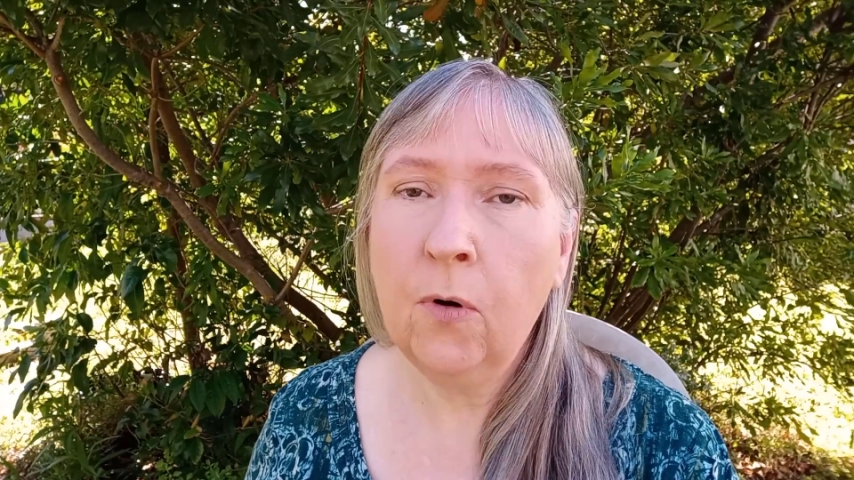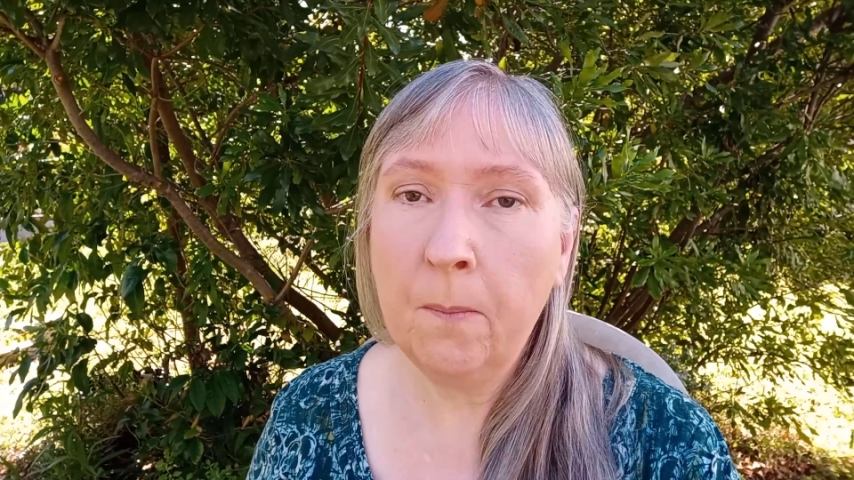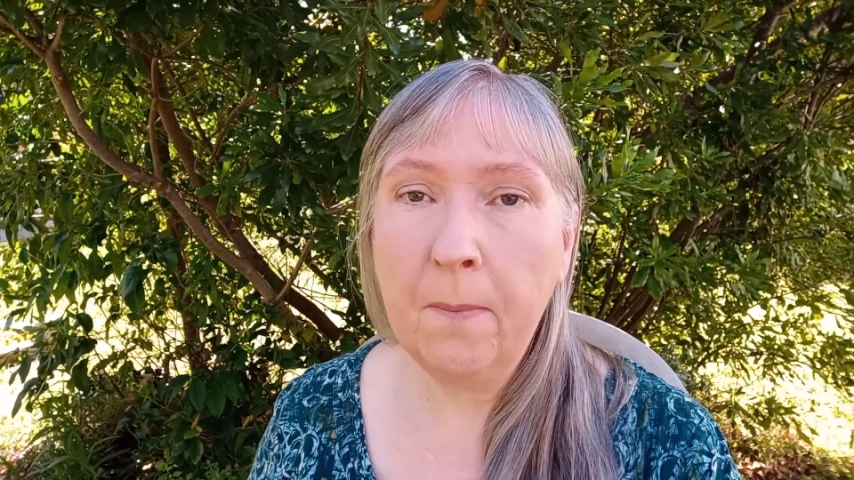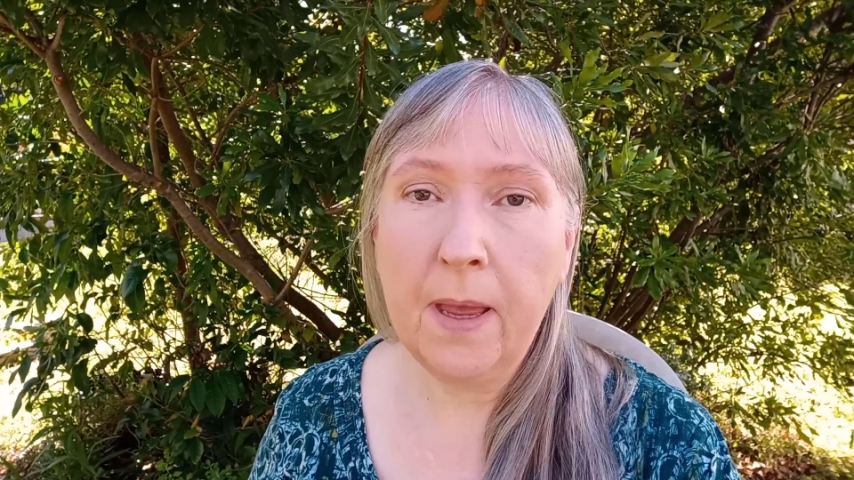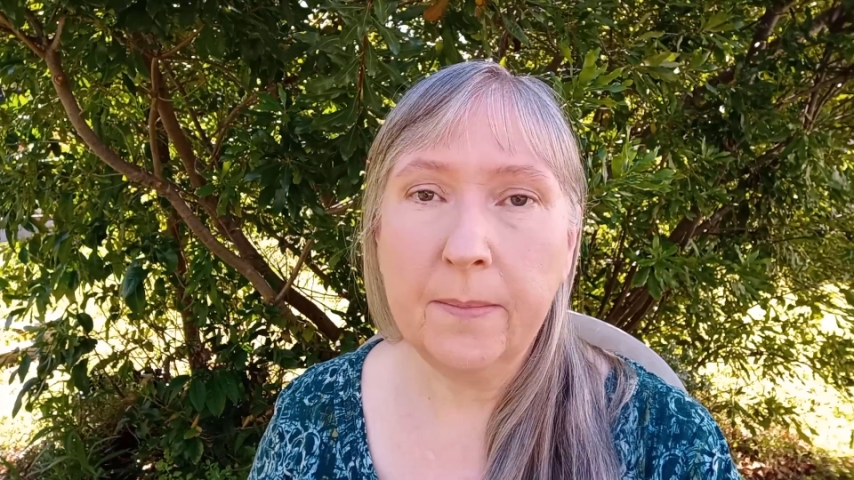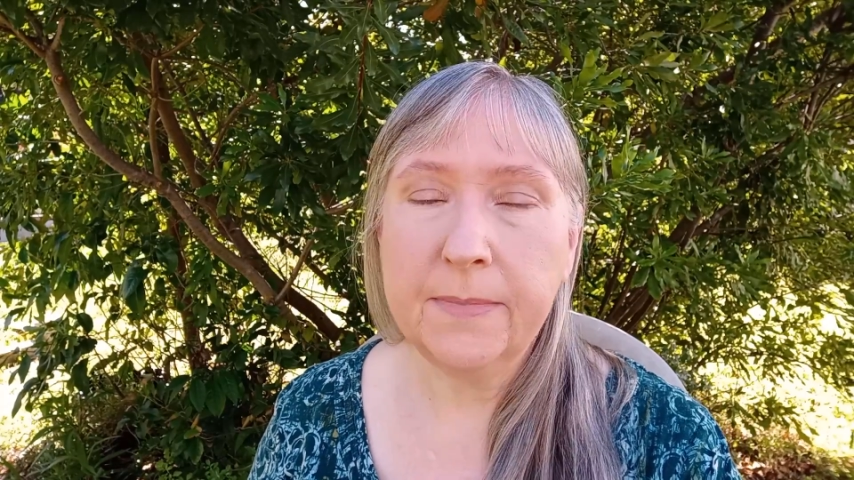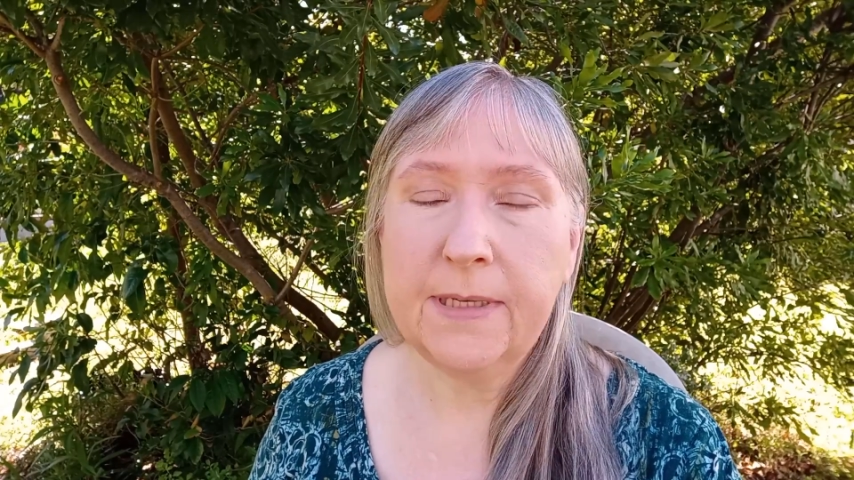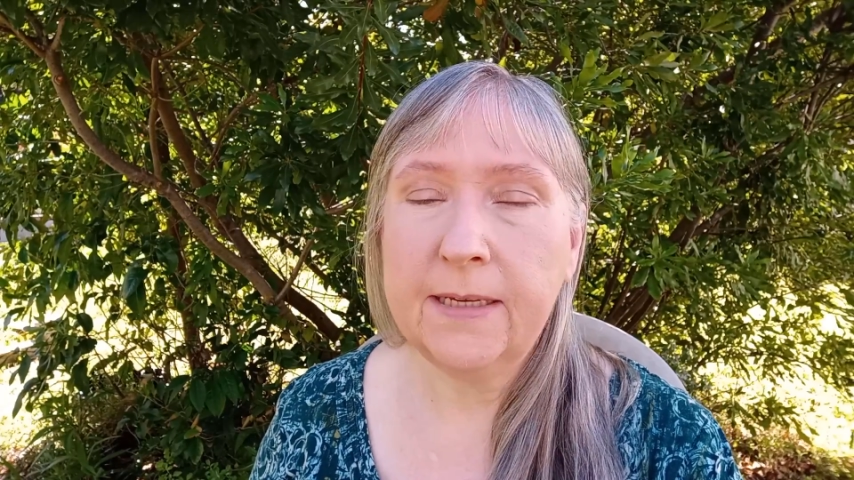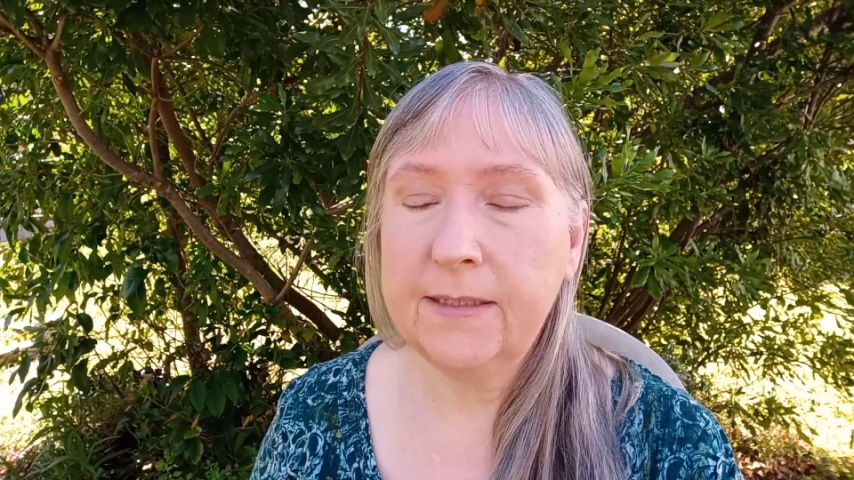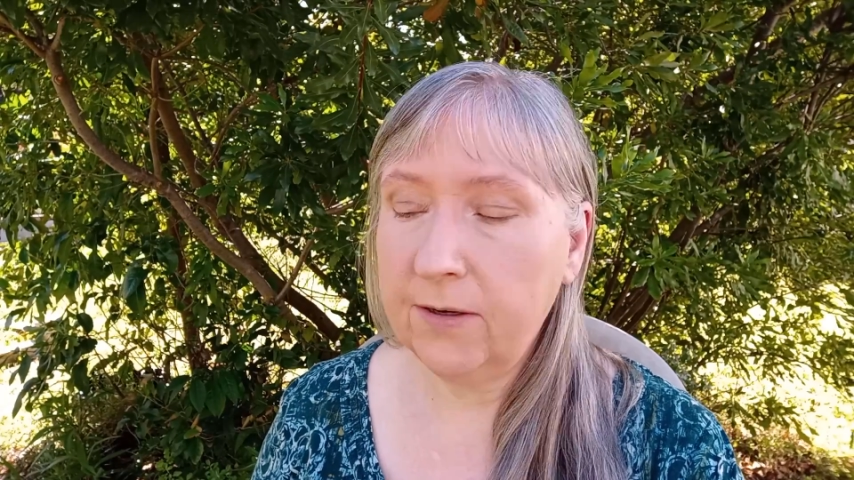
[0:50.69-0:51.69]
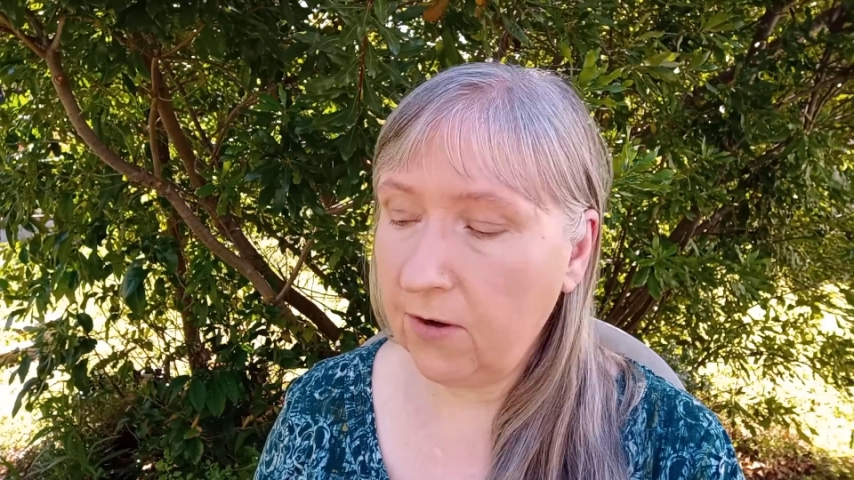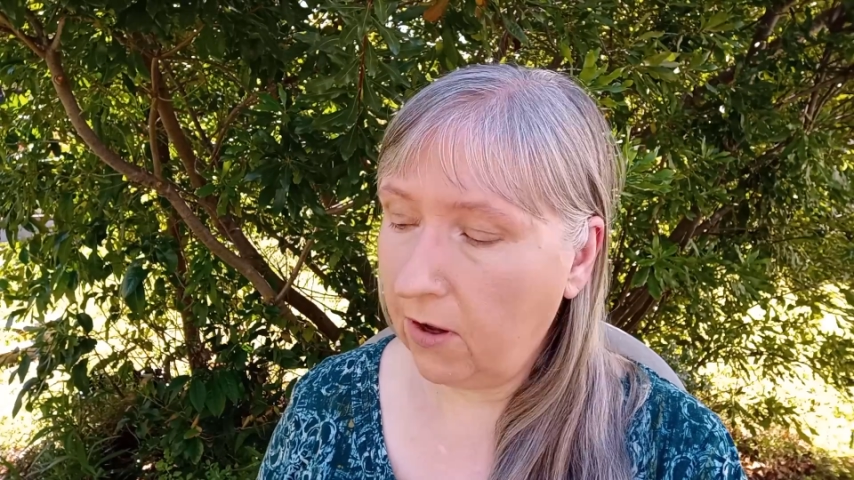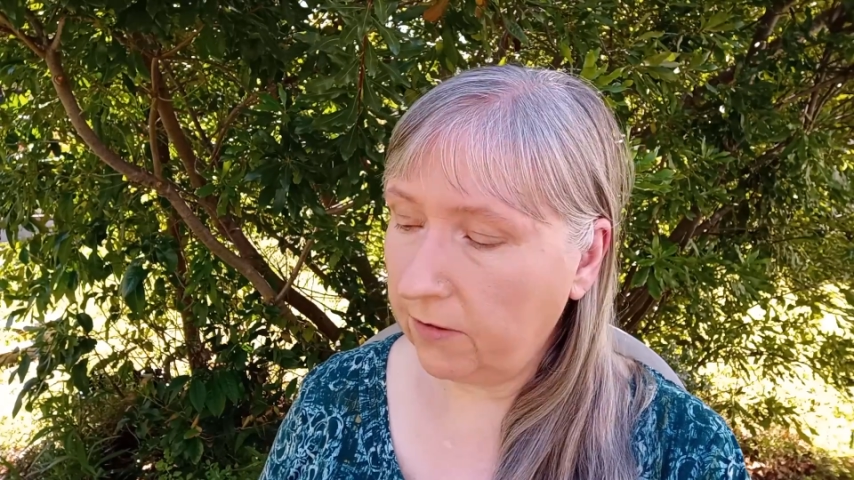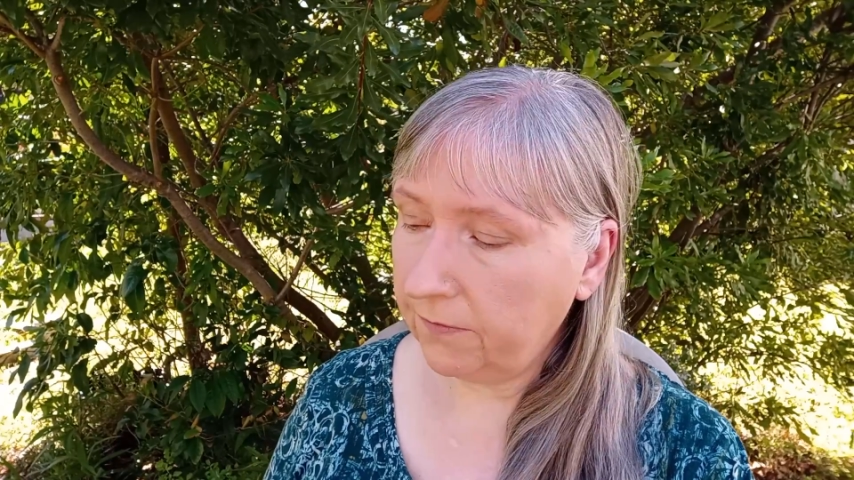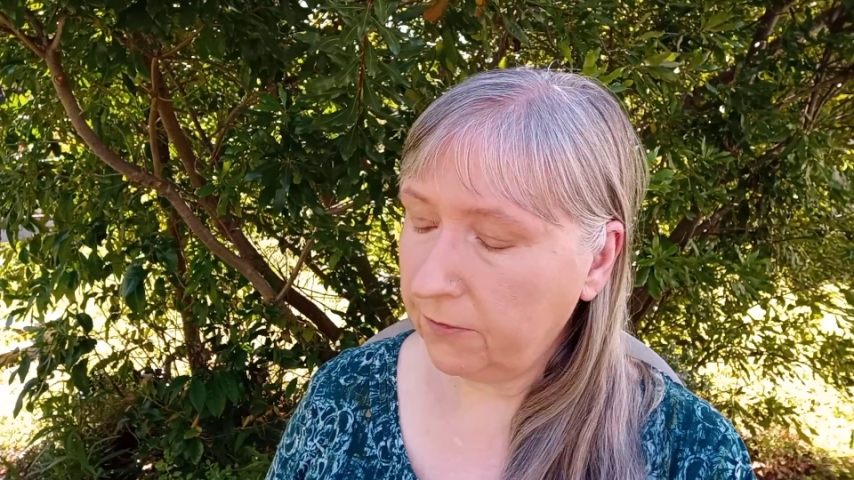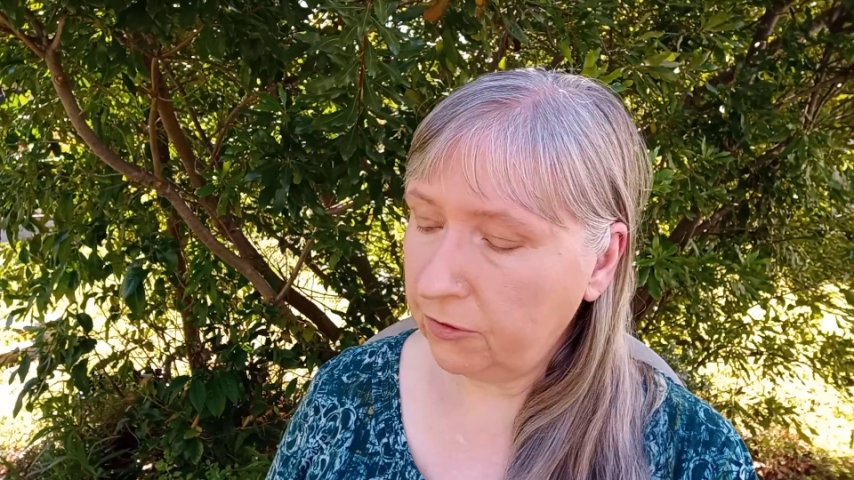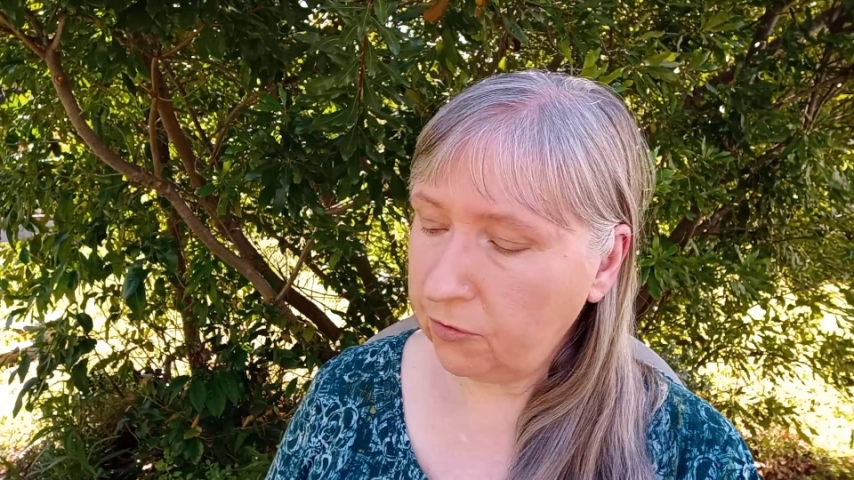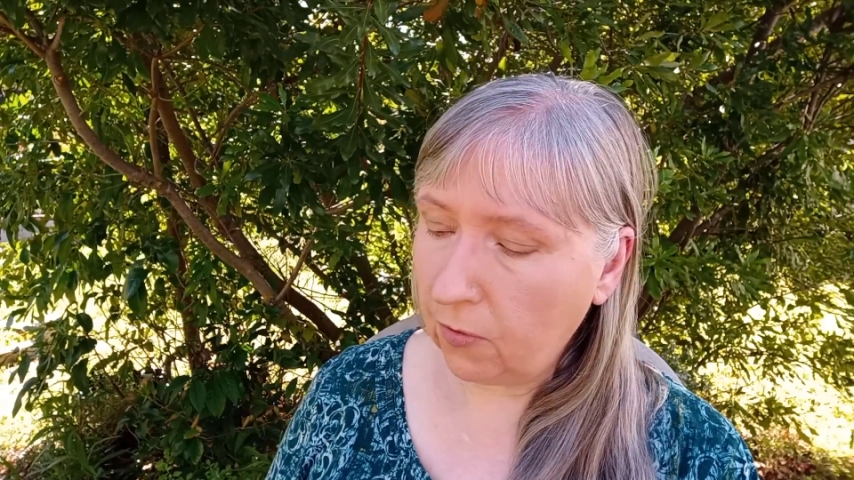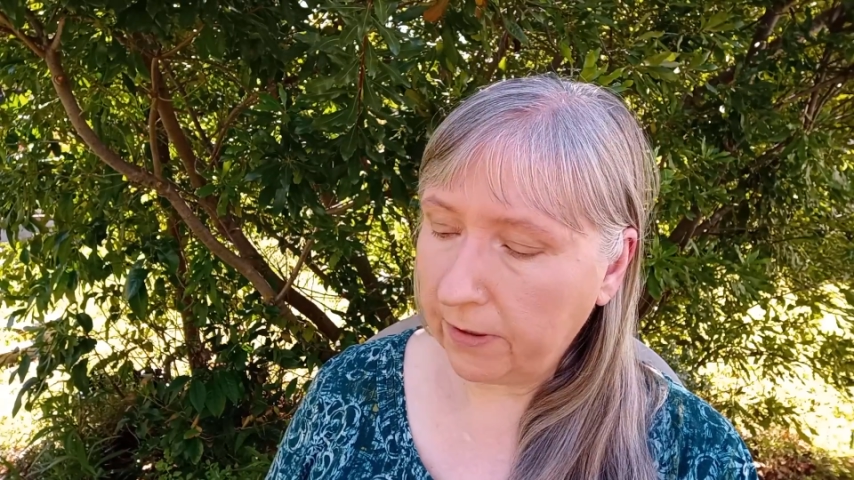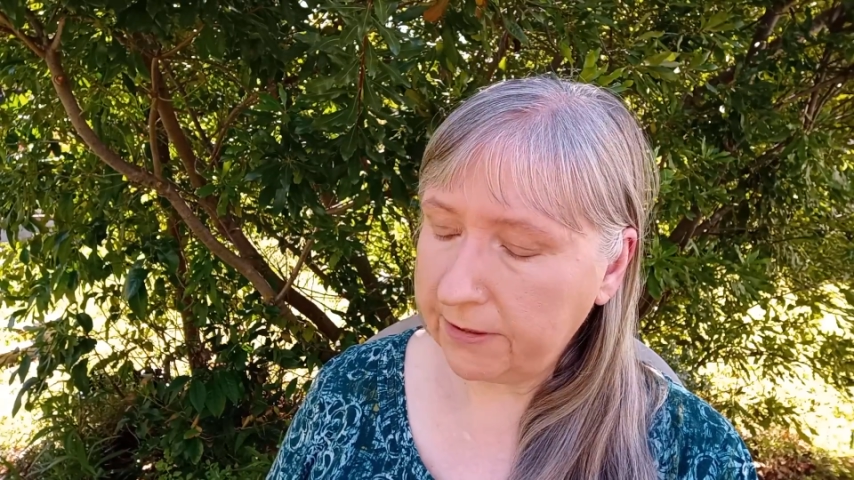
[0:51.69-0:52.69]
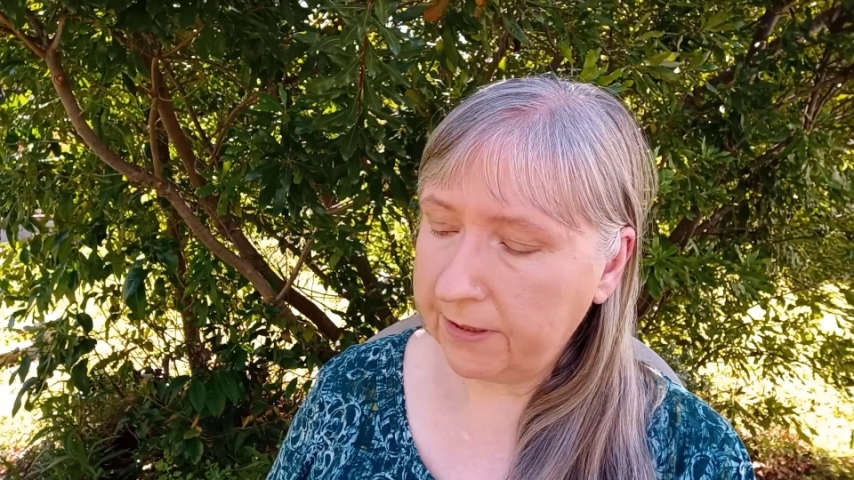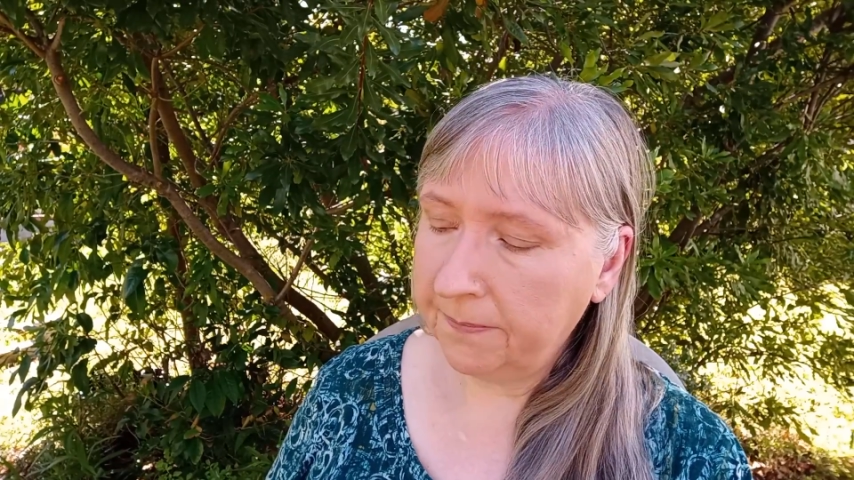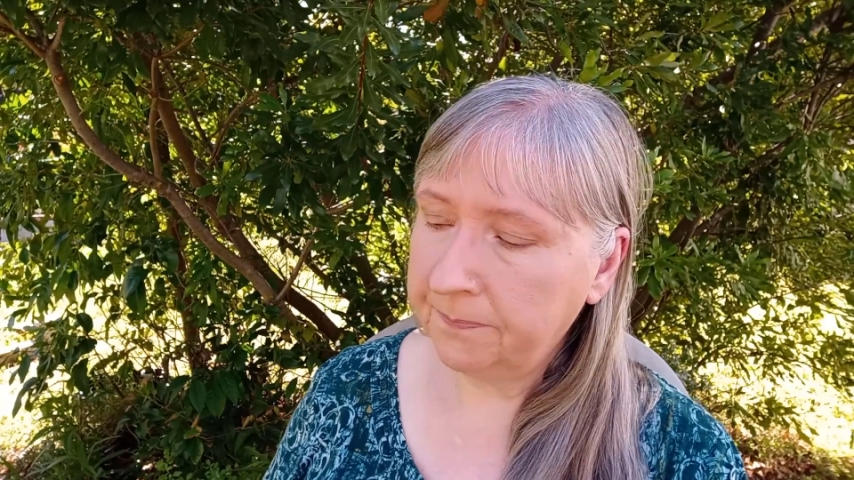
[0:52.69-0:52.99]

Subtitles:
or mums as they're called for short.